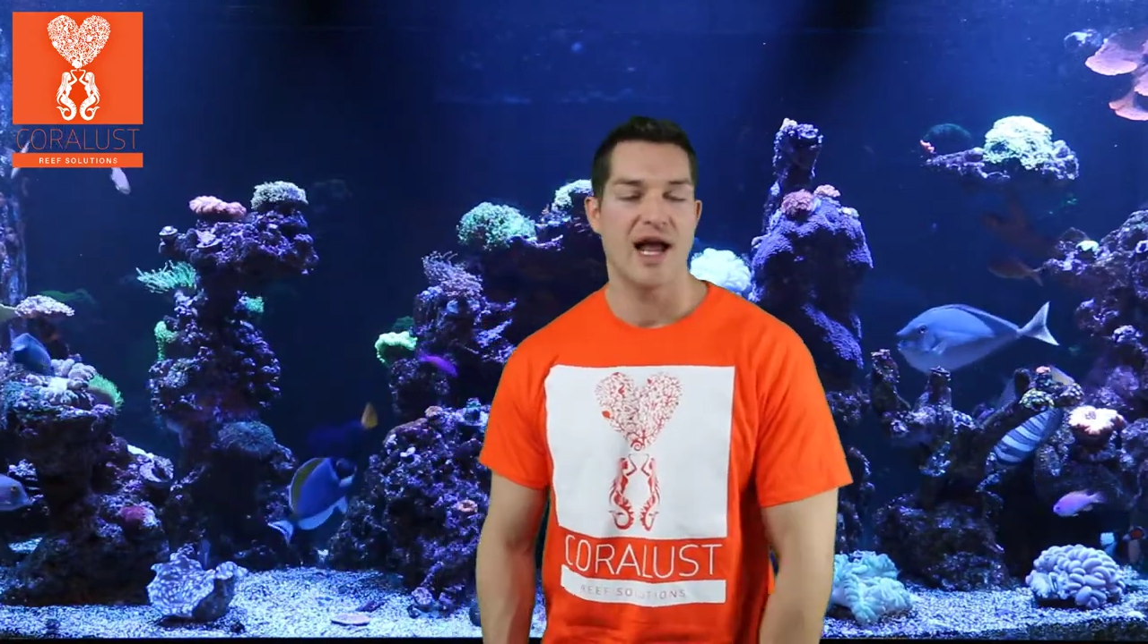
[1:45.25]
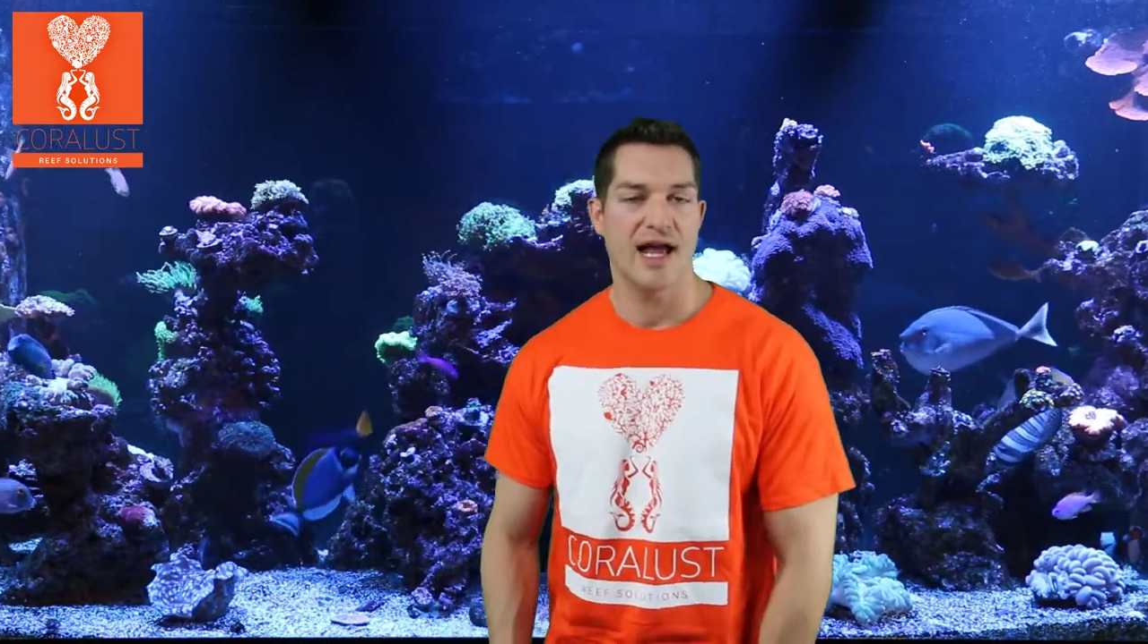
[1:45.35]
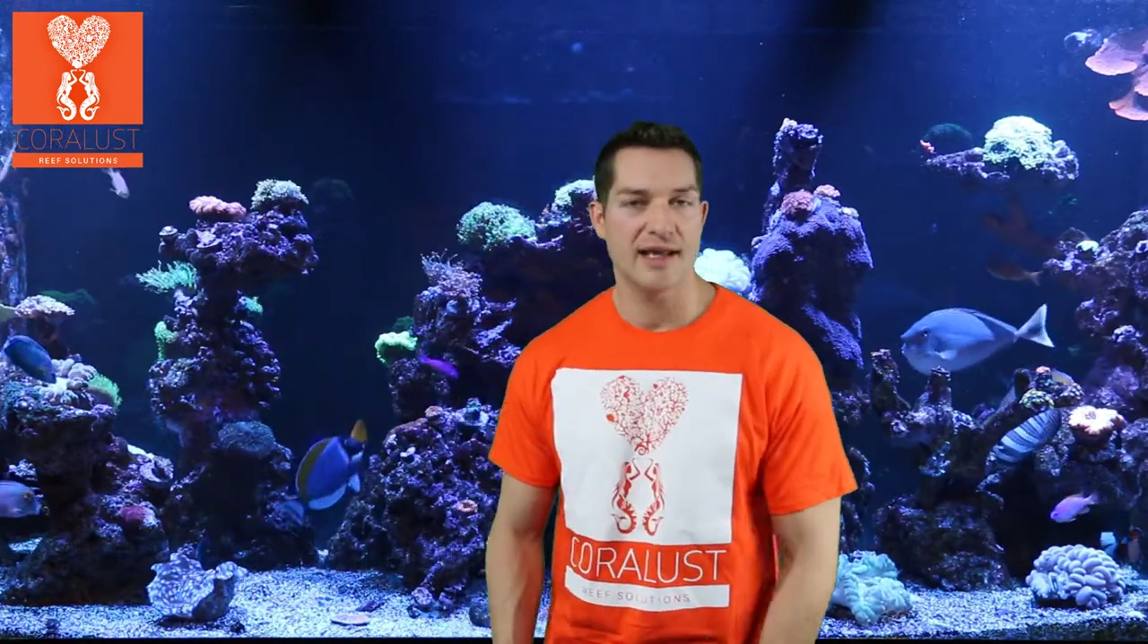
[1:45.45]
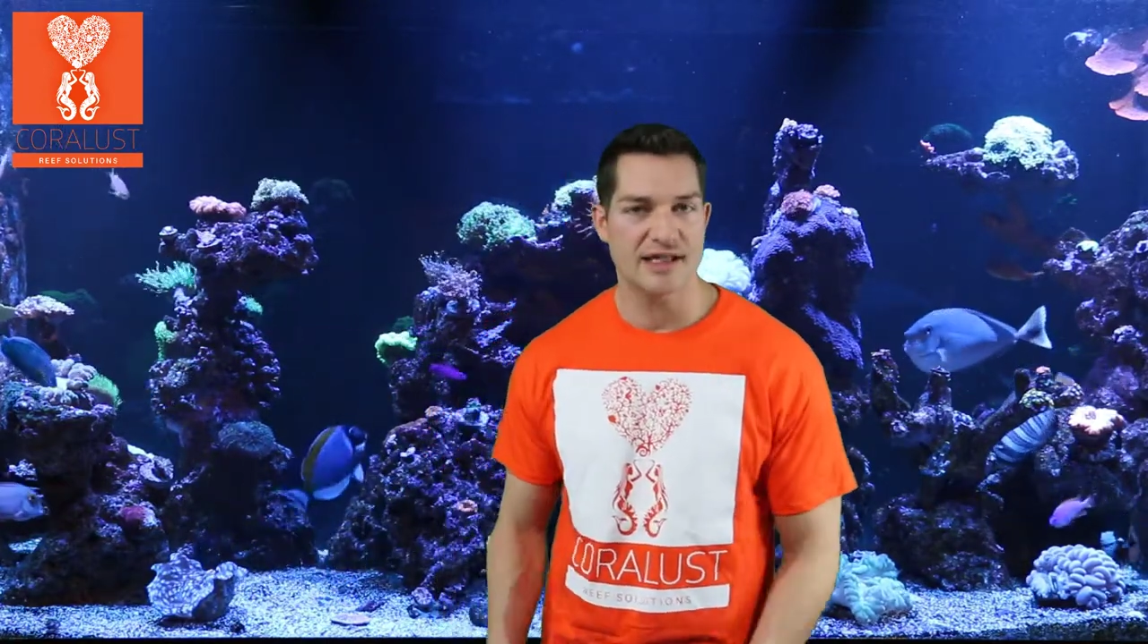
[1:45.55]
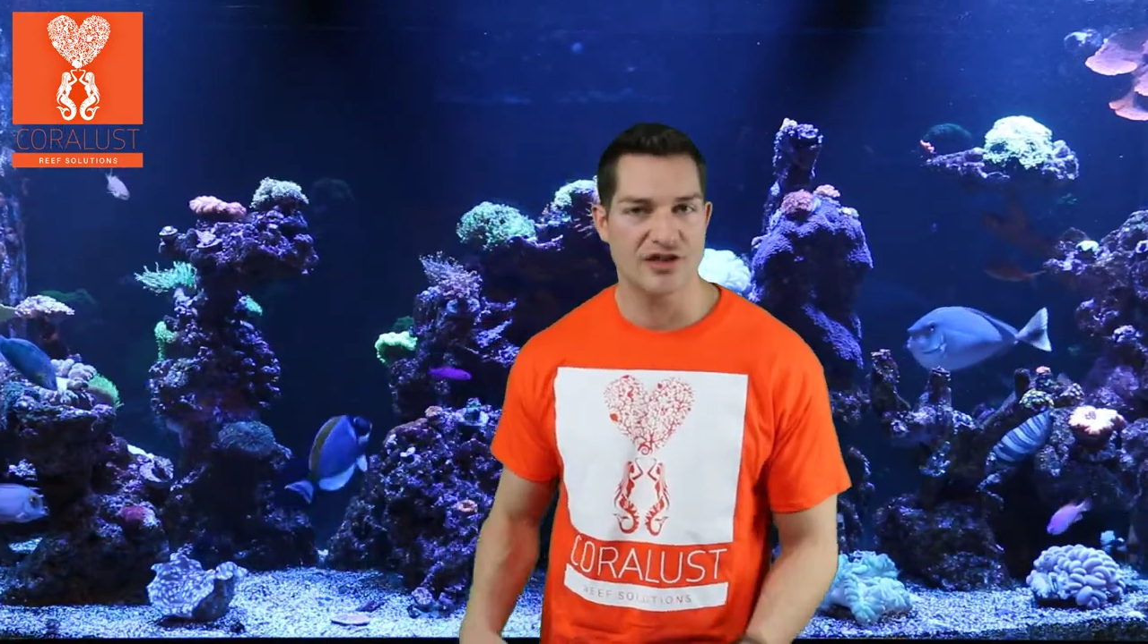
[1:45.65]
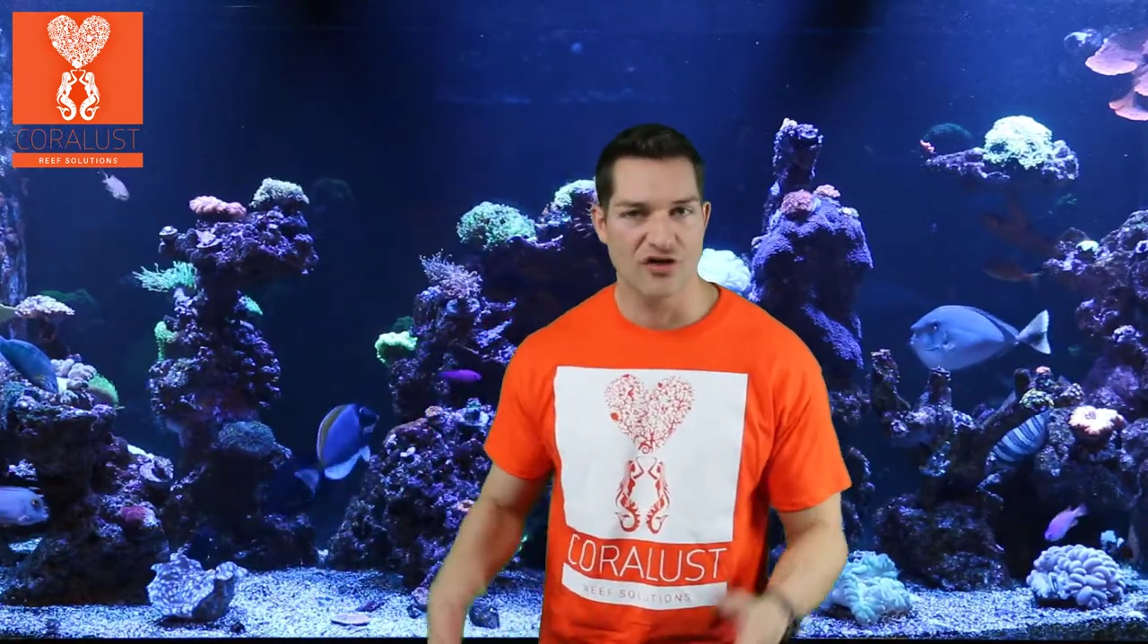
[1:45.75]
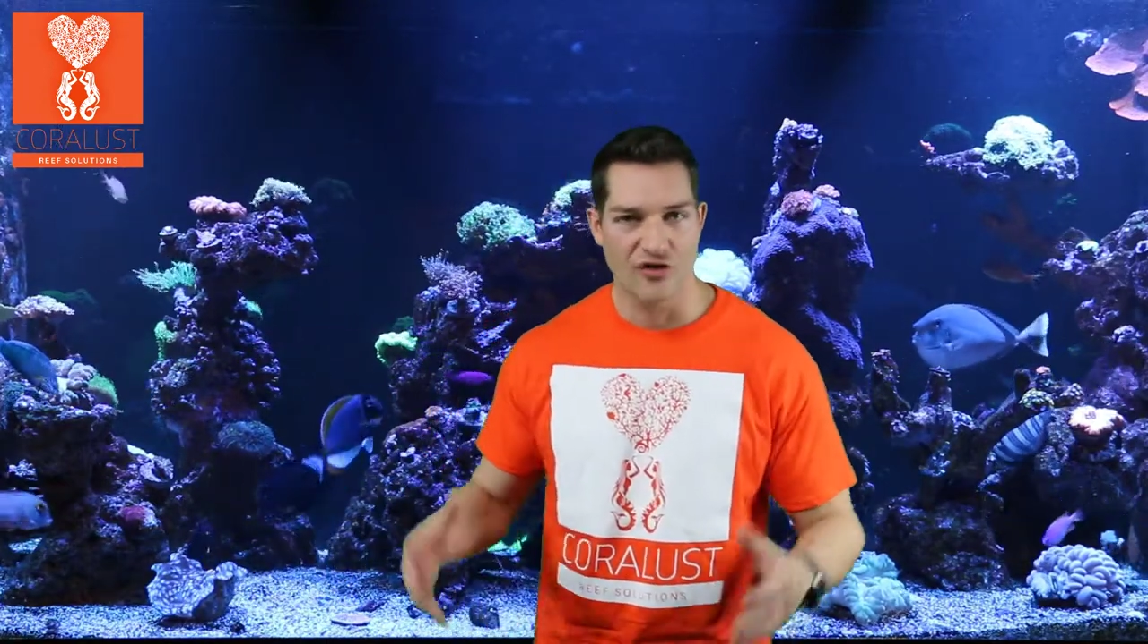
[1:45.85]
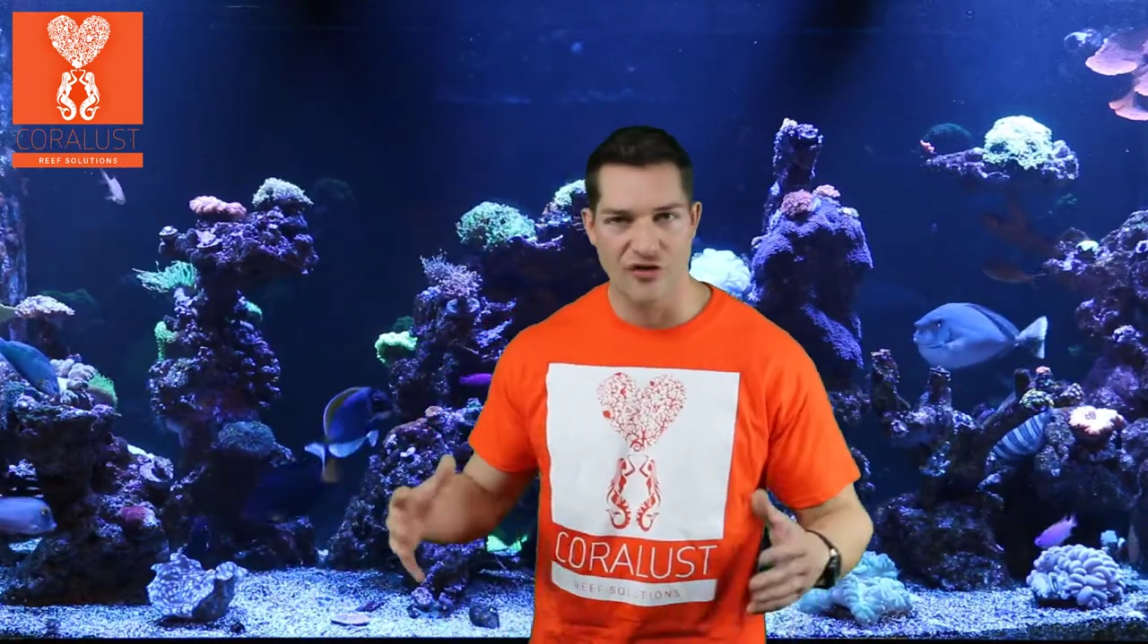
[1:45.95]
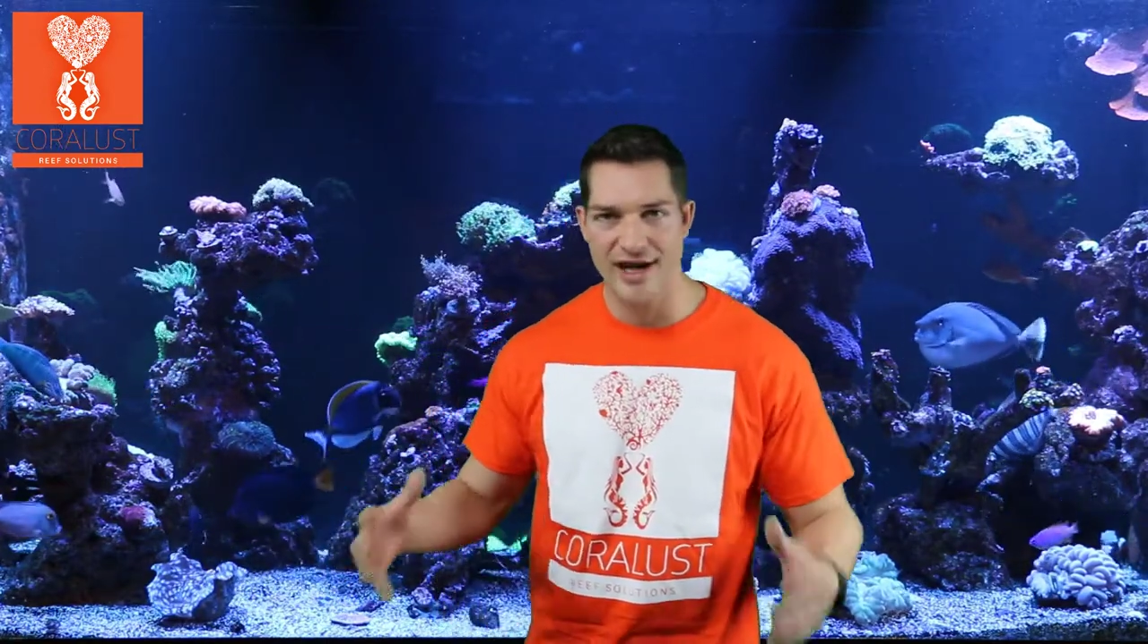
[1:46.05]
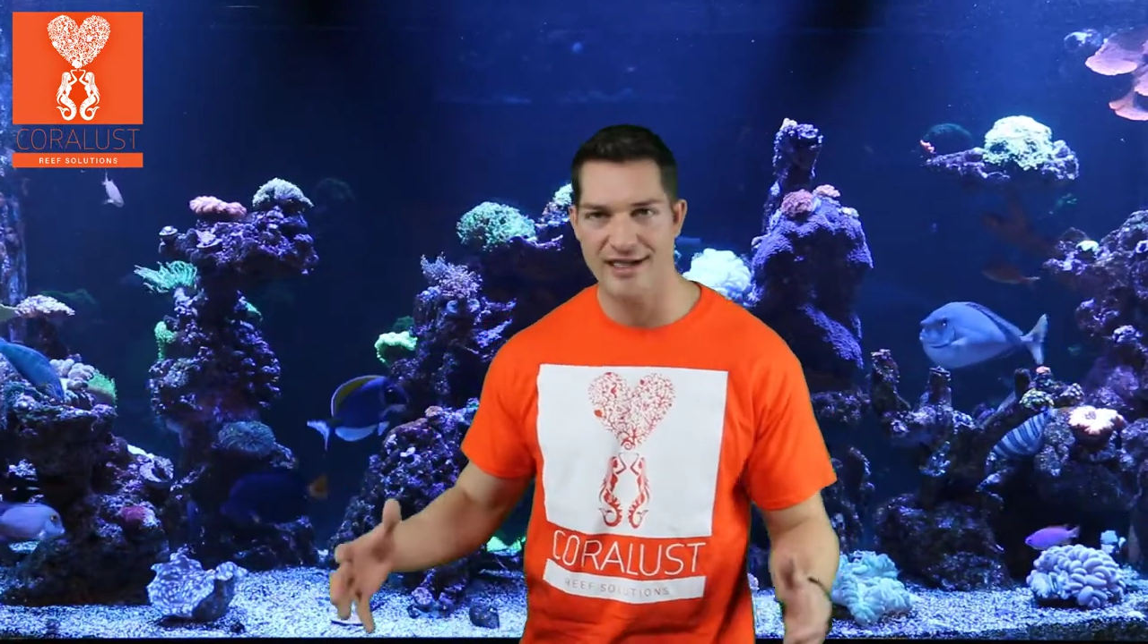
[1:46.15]
And that's
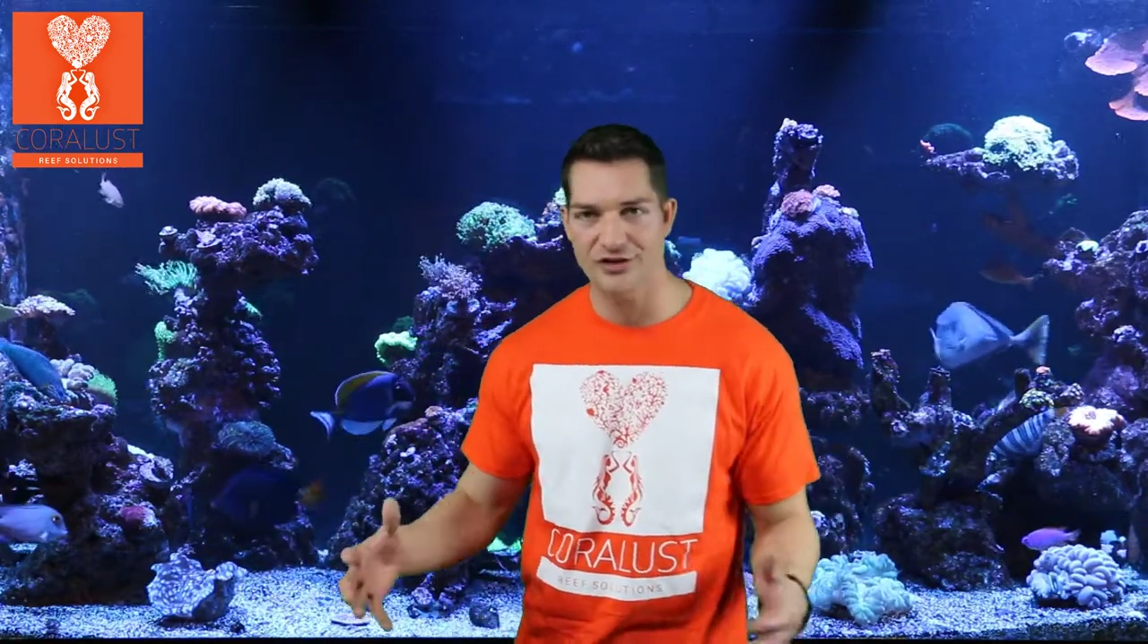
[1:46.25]
great.